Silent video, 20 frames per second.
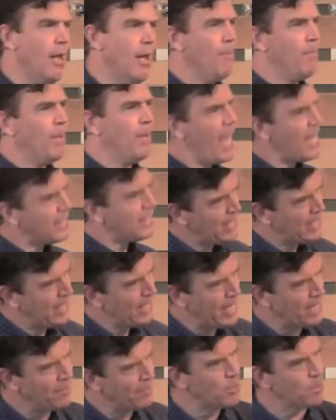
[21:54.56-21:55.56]
But as he
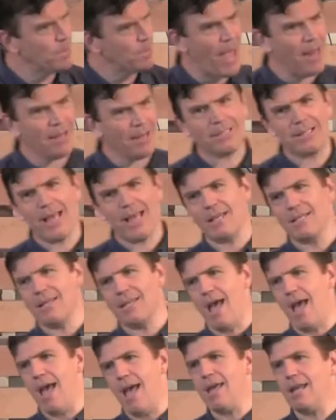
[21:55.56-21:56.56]
leaves the palace that
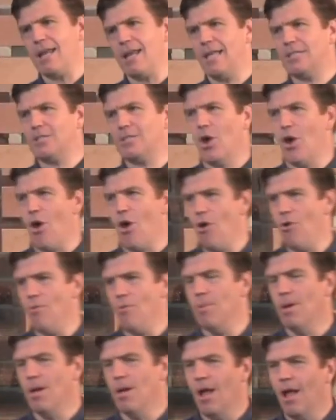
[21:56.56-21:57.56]
day and heads
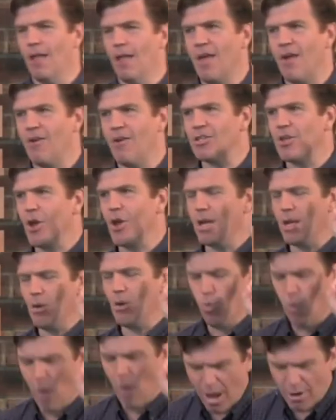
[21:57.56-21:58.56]
home, there is only
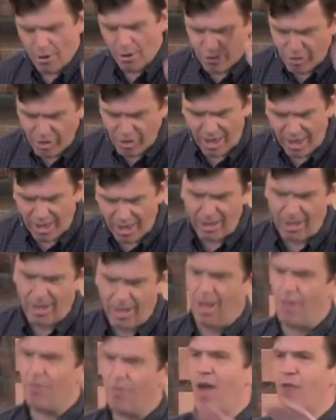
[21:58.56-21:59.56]
one thing
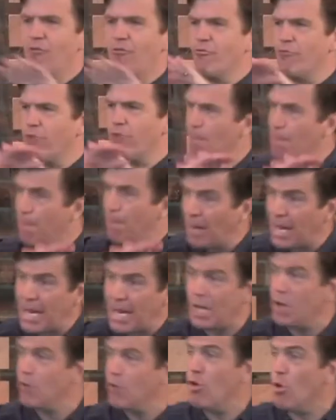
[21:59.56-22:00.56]
that
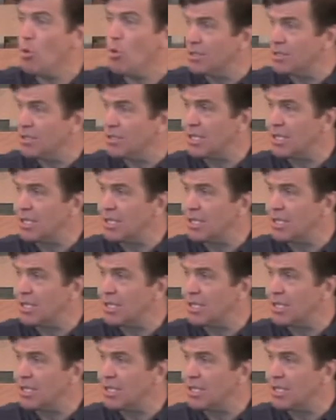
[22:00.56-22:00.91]
completely ruins